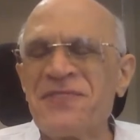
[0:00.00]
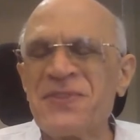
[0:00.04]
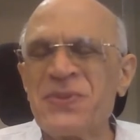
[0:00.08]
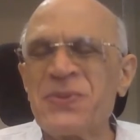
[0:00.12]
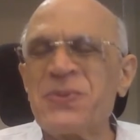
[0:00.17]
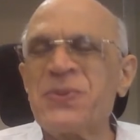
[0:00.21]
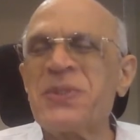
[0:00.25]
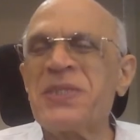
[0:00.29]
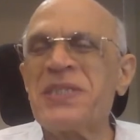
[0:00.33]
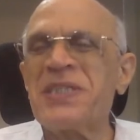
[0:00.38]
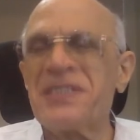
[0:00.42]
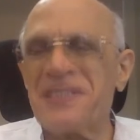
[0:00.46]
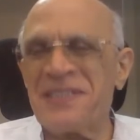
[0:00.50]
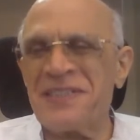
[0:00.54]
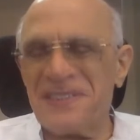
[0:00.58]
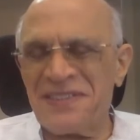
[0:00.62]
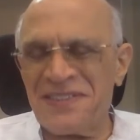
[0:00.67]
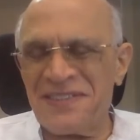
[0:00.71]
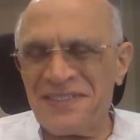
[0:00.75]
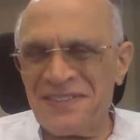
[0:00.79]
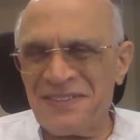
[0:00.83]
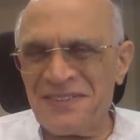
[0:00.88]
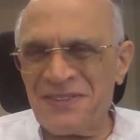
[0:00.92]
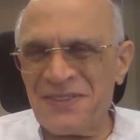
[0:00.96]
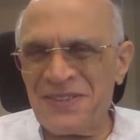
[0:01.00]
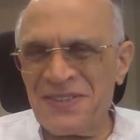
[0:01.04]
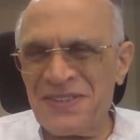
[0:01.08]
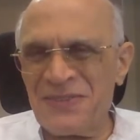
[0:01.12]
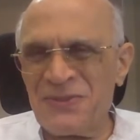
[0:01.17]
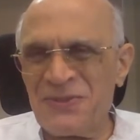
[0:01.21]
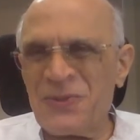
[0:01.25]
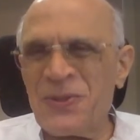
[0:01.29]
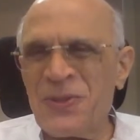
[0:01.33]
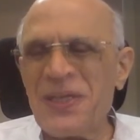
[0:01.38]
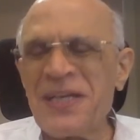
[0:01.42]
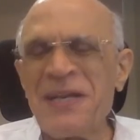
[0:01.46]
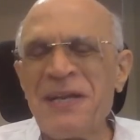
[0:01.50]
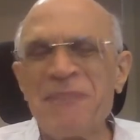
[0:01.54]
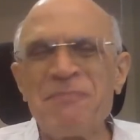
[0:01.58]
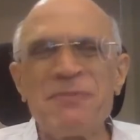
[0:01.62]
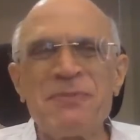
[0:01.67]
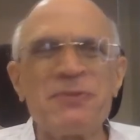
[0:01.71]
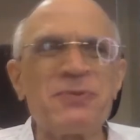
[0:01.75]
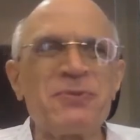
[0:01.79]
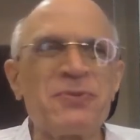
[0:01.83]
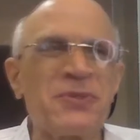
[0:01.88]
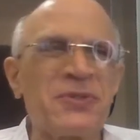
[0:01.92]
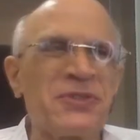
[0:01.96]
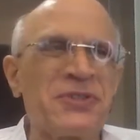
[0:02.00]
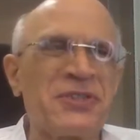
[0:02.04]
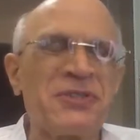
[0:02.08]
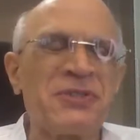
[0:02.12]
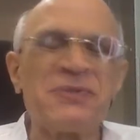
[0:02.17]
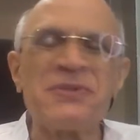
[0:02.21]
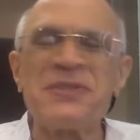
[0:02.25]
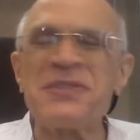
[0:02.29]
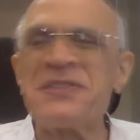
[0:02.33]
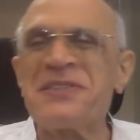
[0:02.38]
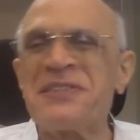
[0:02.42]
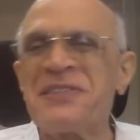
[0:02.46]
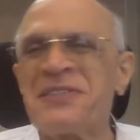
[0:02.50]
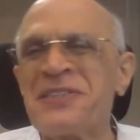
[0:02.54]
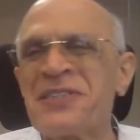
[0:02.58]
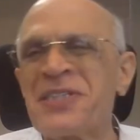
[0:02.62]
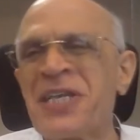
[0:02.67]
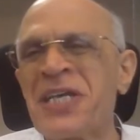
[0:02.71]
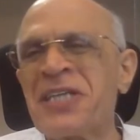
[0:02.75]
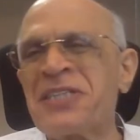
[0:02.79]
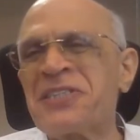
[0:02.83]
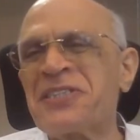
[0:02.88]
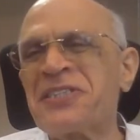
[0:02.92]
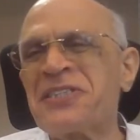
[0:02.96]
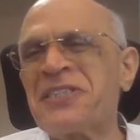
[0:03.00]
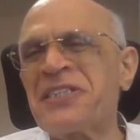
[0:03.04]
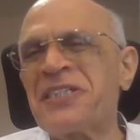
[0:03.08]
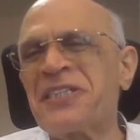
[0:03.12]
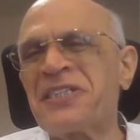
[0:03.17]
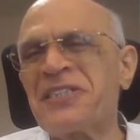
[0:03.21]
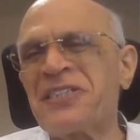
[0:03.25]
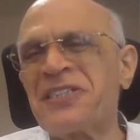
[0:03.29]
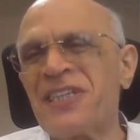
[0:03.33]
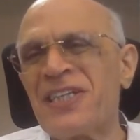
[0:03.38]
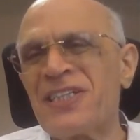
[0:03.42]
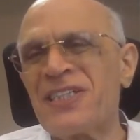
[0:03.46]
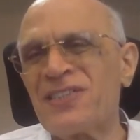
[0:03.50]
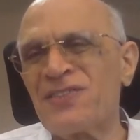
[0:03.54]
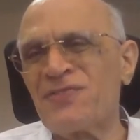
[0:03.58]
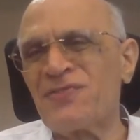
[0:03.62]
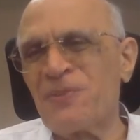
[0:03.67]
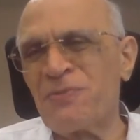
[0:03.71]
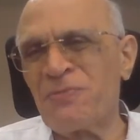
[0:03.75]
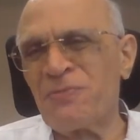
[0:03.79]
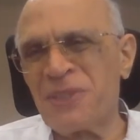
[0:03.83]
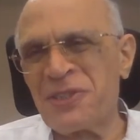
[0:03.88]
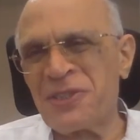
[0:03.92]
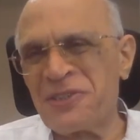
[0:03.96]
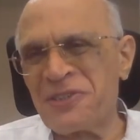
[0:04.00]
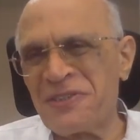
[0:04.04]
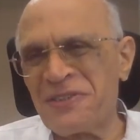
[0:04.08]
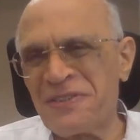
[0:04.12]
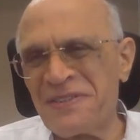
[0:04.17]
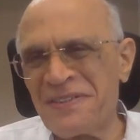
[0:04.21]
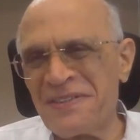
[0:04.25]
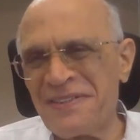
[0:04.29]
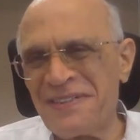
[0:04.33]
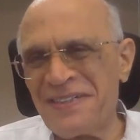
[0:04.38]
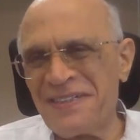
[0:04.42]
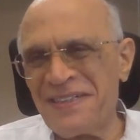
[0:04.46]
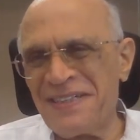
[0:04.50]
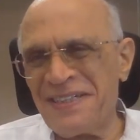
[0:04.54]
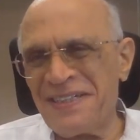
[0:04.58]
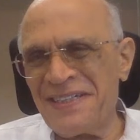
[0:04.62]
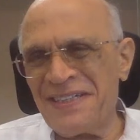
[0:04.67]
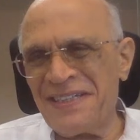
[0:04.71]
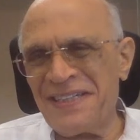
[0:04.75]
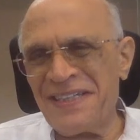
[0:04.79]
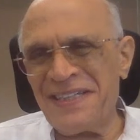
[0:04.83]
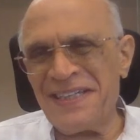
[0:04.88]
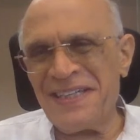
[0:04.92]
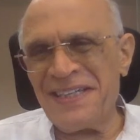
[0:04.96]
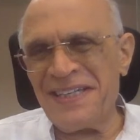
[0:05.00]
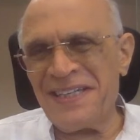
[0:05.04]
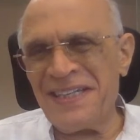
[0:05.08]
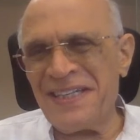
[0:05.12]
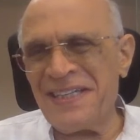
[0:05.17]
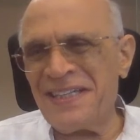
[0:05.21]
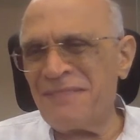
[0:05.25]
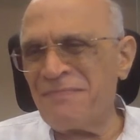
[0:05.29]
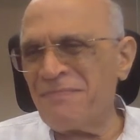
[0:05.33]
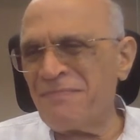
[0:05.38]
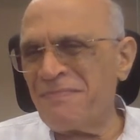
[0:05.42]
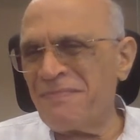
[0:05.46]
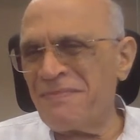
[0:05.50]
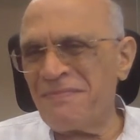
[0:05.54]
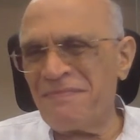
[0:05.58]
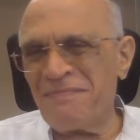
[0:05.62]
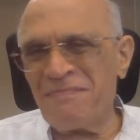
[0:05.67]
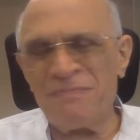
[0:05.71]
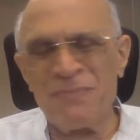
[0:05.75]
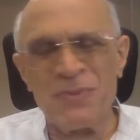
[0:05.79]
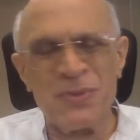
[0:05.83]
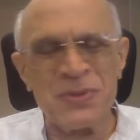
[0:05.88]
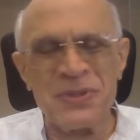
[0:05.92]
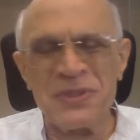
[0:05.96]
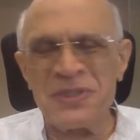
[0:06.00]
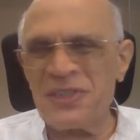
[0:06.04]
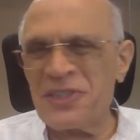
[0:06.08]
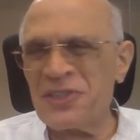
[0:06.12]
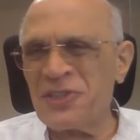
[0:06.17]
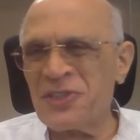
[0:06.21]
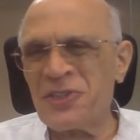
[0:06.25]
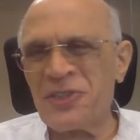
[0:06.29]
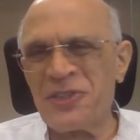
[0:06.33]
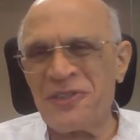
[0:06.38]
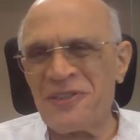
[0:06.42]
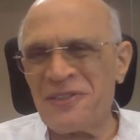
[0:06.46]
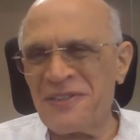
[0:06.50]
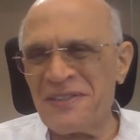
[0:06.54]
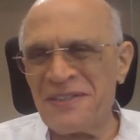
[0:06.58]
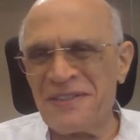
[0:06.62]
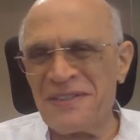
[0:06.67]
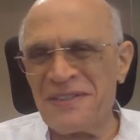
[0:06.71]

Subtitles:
2 years, what happened was there was a drastic transformation in both the children.